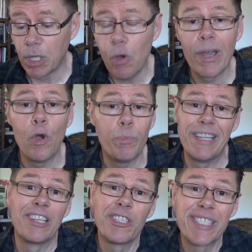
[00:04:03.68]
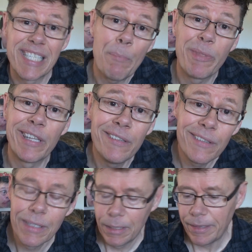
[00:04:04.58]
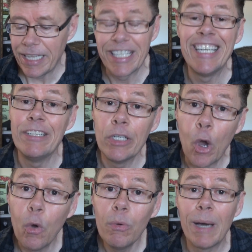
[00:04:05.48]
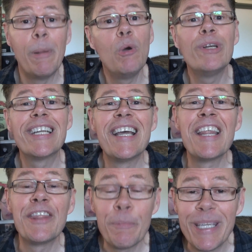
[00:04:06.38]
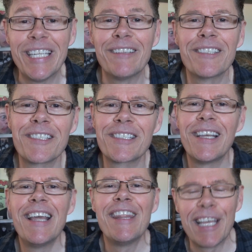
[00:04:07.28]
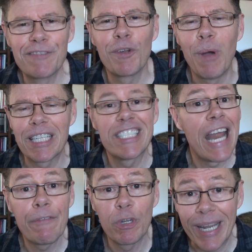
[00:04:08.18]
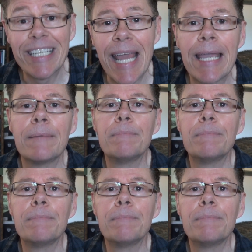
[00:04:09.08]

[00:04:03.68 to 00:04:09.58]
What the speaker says: below. I hope you learned something that you didn't know about the Beatles. Thanks for watching. Have a great day.